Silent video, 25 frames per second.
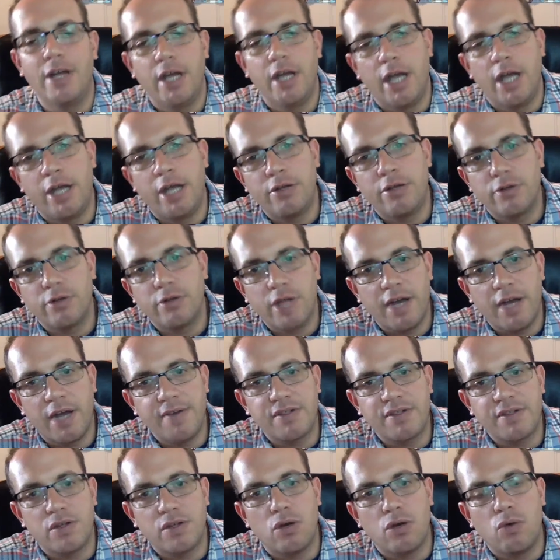and your
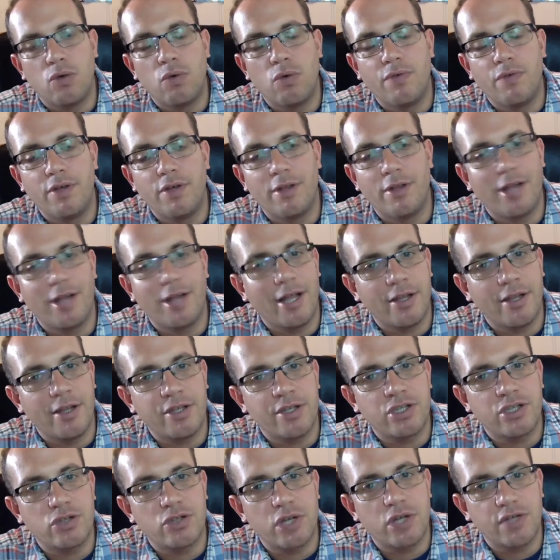lives will feel a lot less
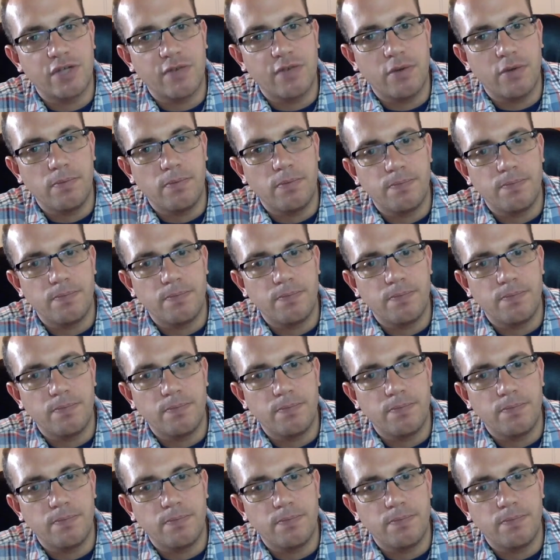stressful.